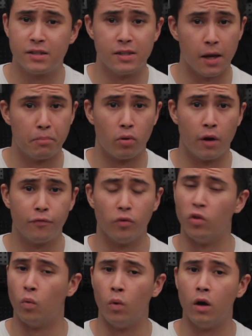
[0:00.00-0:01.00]
sniper rifle
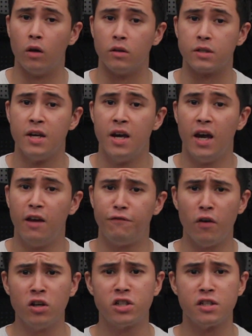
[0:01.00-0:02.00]
in the world. It
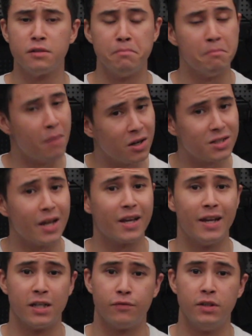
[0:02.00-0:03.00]
functions much like
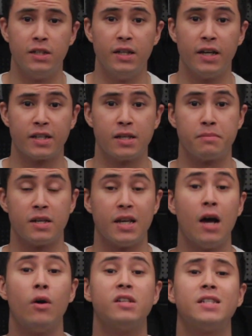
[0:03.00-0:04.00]
an SVD, except it
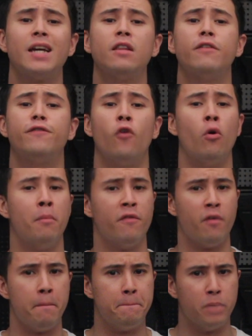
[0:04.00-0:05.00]
now has taken the form of
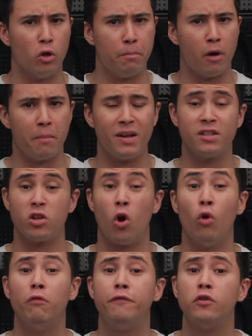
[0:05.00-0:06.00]
a bullpup and is a
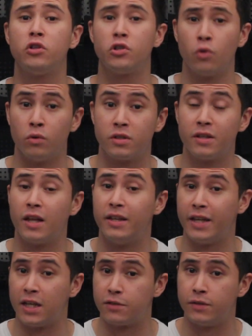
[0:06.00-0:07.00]
whole foot shorter than
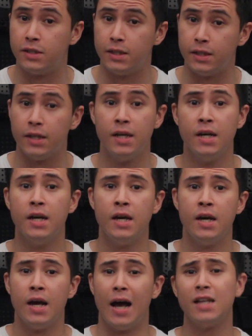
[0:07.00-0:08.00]
the SVD.
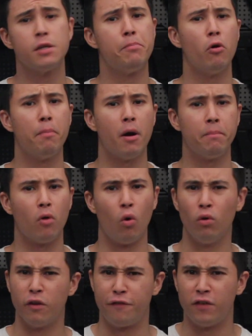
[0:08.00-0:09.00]
As a bullpup,
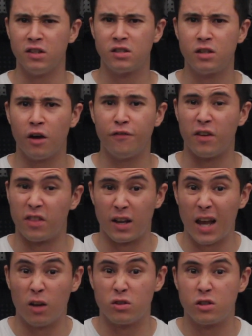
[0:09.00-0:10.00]
all the fun stuff and the
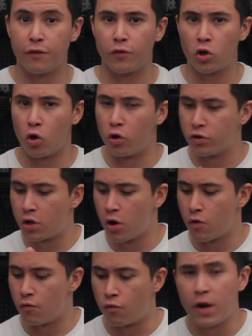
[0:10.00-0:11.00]
loud stuff occurs
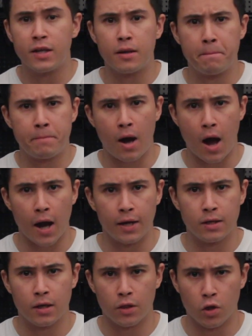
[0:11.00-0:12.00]
right
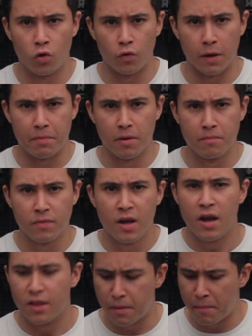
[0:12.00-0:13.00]
behind the grip.
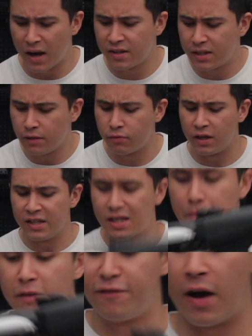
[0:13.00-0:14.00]
The magazine release
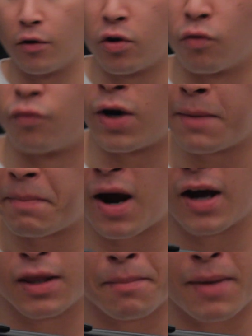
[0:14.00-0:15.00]
can be found right behind the